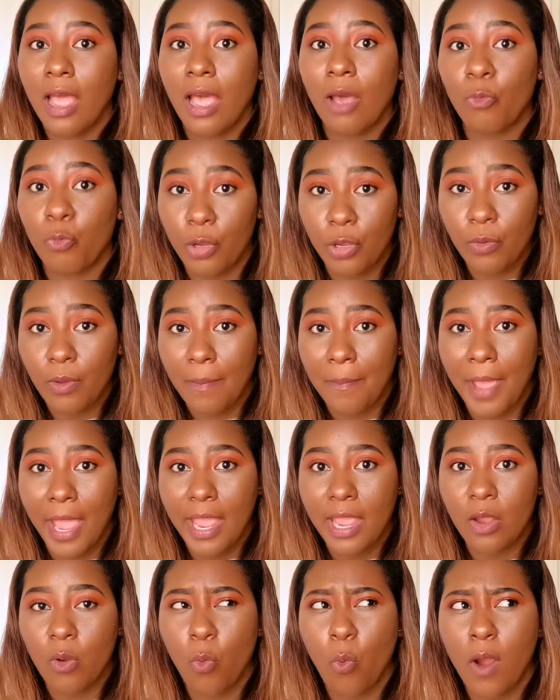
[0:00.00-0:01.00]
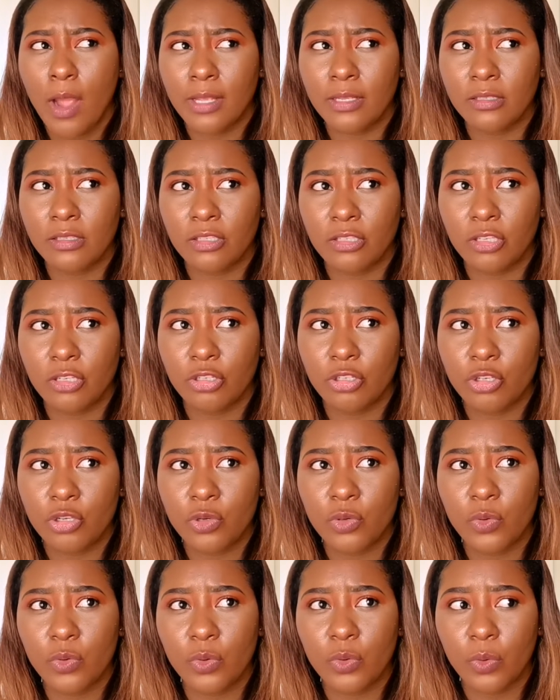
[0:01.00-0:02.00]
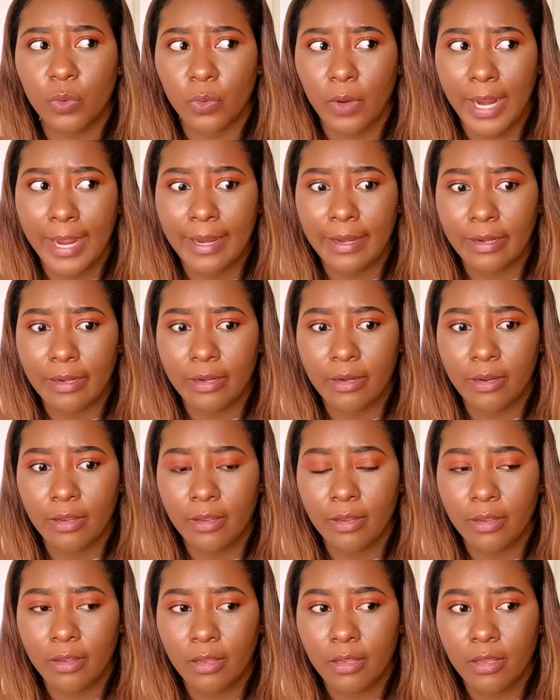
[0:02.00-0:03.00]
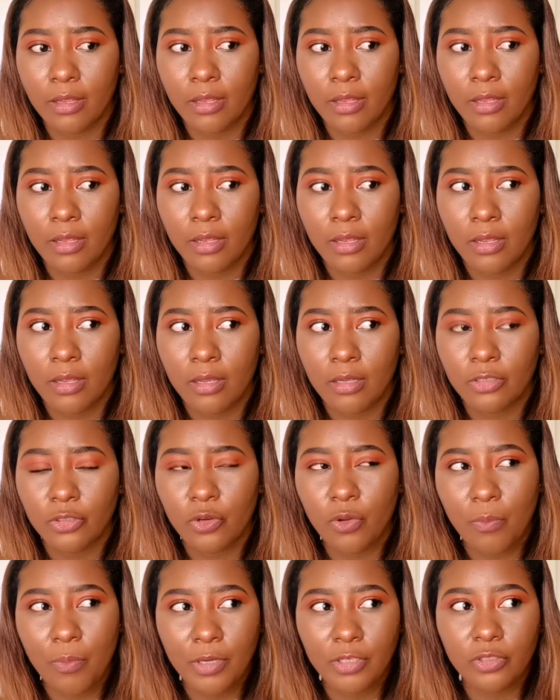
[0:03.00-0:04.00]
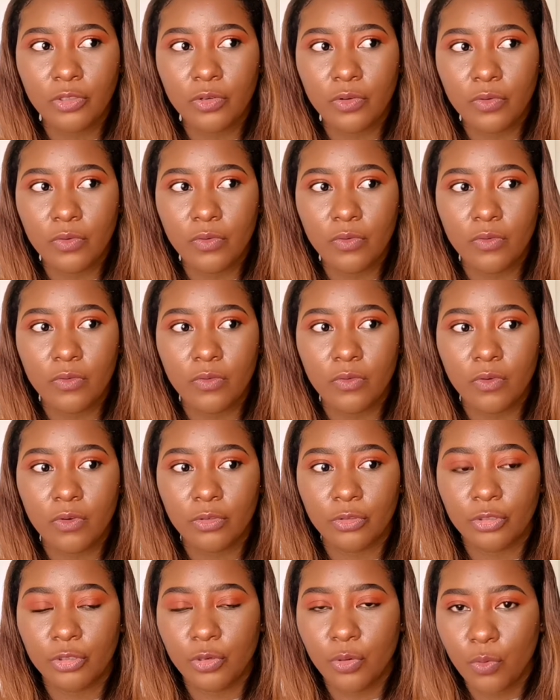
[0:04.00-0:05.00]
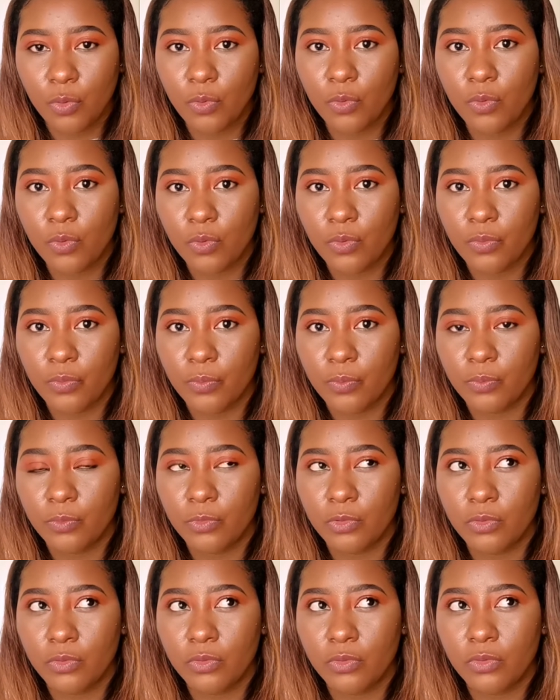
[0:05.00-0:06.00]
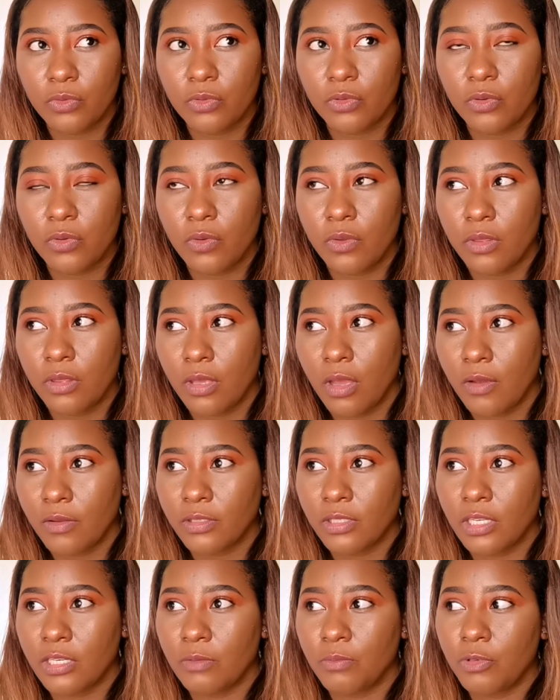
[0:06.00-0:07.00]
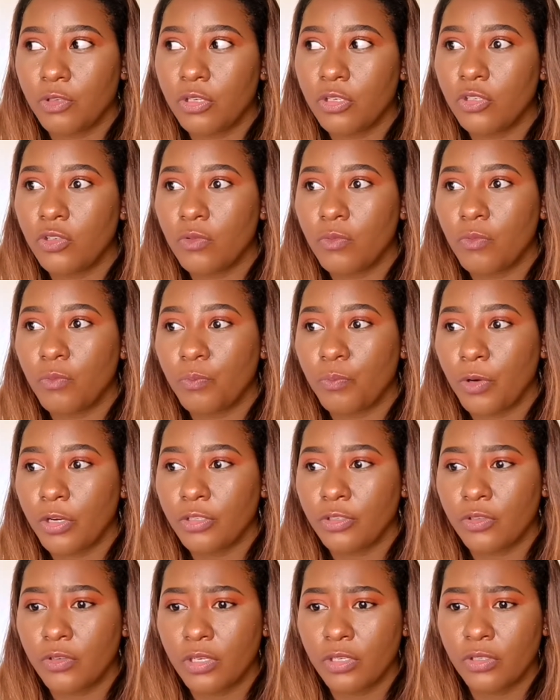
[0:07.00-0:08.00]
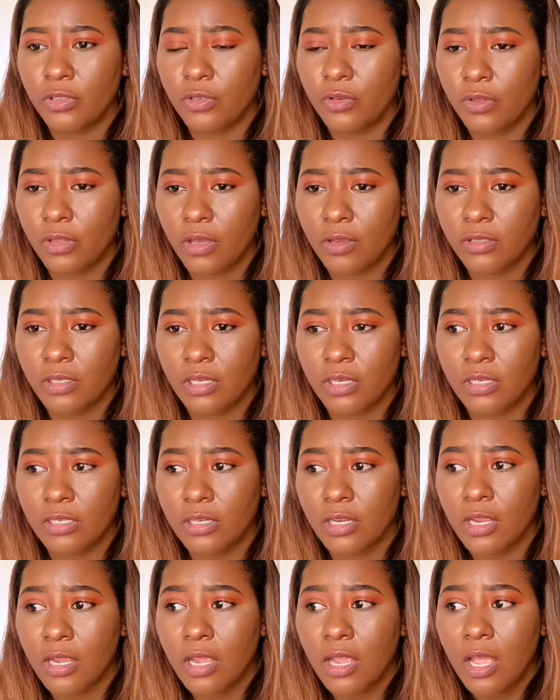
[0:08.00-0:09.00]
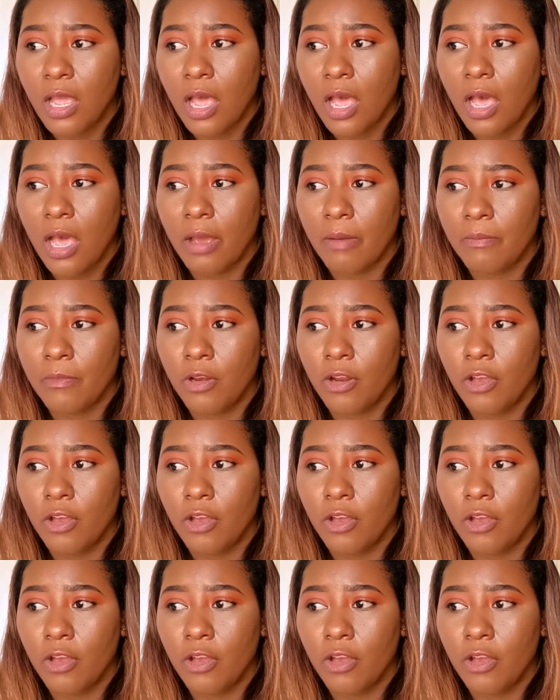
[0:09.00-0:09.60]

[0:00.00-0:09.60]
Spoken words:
we were paying was 2 grand, 2.2 or 2,000, between 2.2 and 2,000. I'm